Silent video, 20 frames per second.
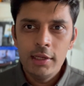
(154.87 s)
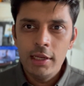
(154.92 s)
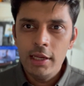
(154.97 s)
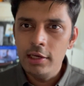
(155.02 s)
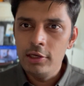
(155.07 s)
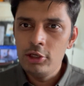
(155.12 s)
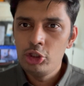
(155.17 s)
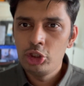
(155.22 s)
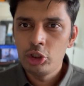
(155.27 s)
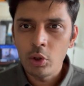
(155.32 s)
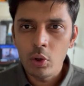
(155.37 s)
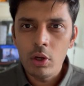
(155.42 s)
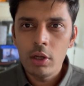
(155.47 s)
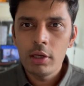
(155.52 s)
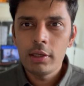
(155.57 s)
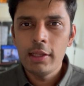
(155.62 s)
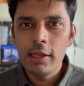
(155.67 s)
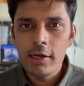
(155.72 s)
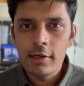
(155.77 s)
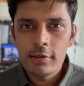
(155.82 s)

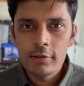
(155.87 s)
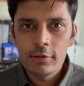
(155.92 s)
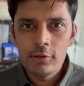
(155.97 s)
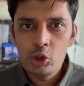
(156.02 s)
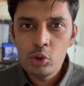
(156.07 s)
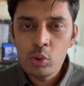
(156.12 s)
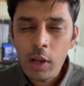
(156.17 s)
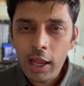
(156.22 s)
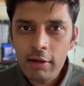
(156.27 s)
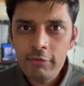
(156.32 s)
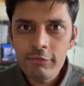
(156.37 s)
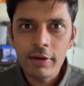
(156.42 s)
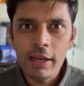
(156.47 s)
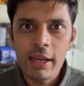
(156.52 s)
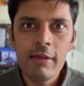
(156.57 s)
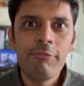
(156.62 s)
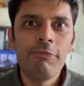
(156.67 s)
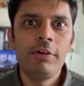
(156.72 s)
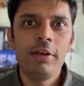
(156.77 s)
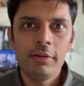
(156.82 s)
ensure that you have
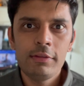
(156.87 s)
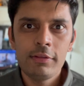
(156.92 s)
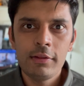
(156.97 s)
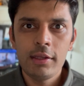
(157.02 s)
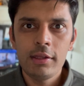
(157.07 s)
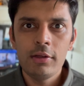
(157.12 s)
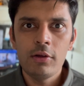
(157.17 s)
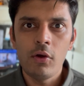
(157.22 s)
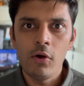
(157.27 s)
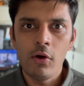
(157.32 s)
everything